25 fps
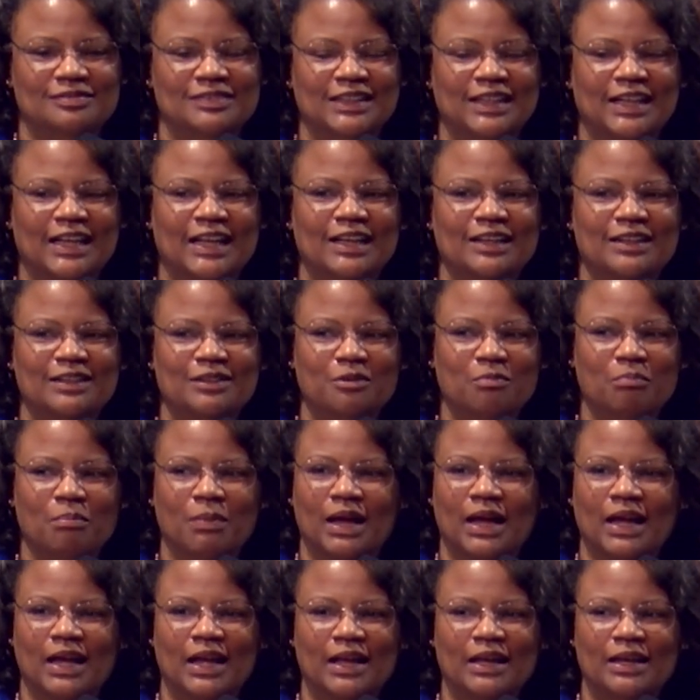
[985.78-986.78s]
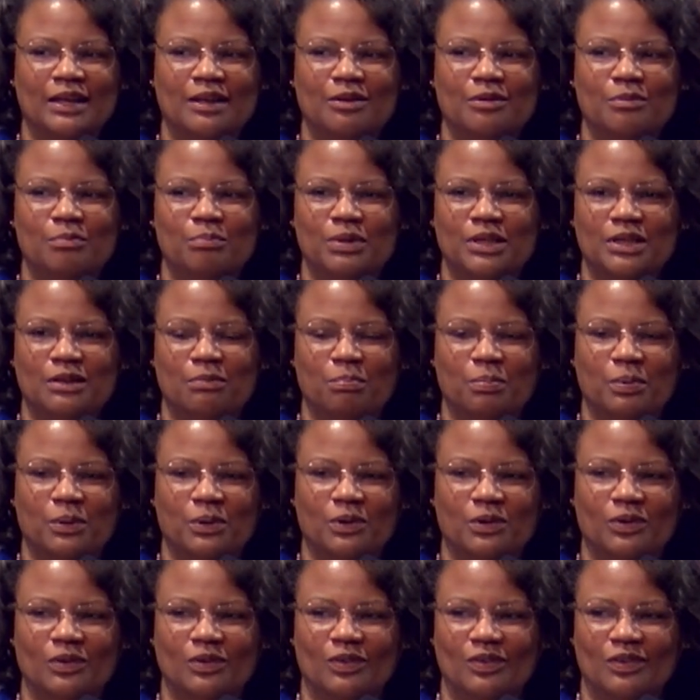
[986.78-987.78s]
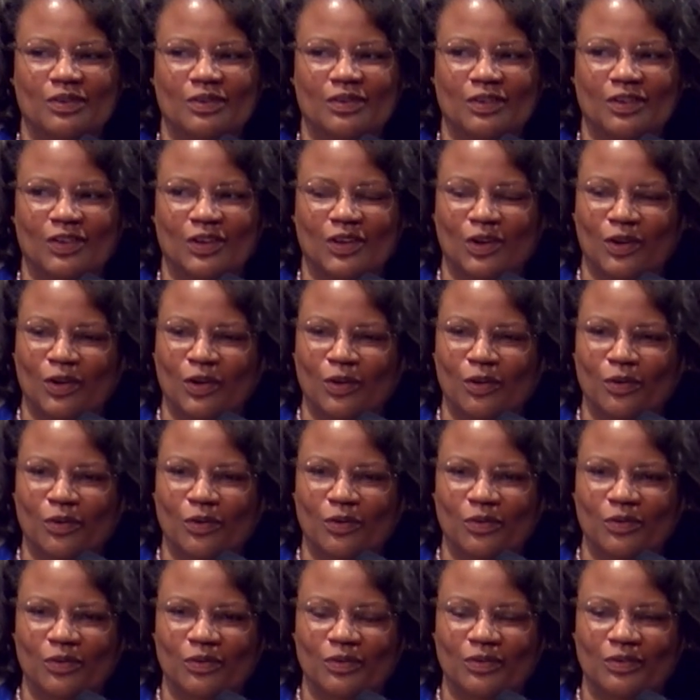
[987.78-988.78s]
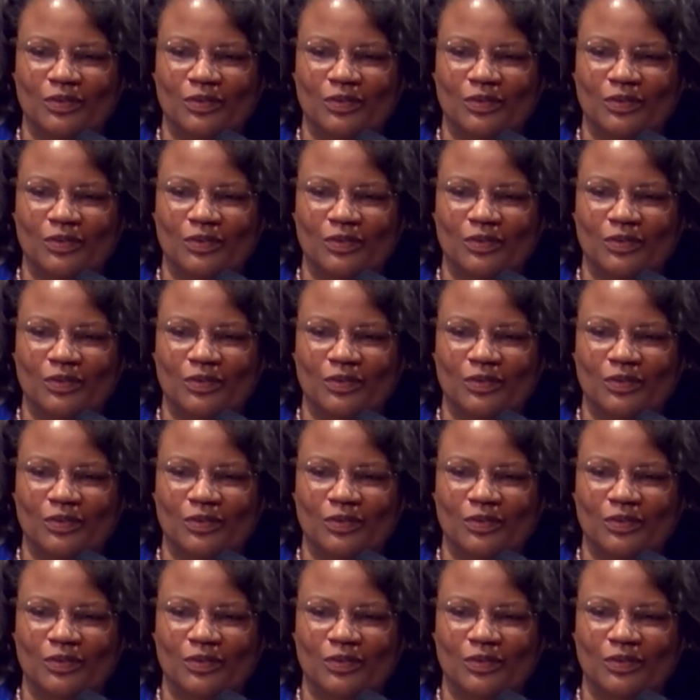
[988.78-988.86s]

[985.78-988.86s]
let my people go.